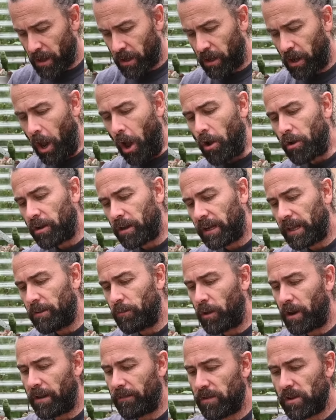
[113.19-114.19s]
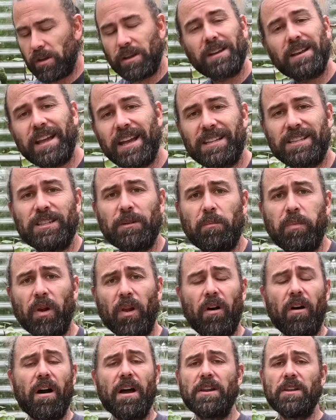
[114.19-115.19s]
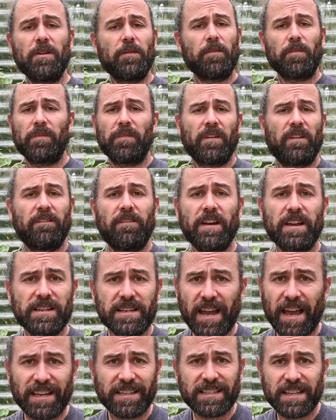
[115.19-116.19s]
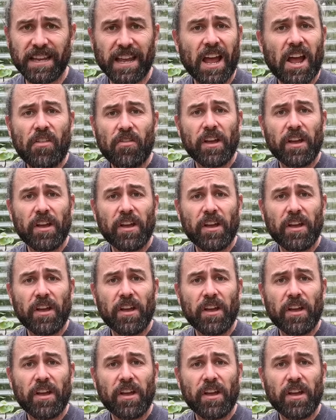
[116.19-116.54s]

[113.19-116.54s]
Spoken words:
locally, whatever you can get supplied, fantastic.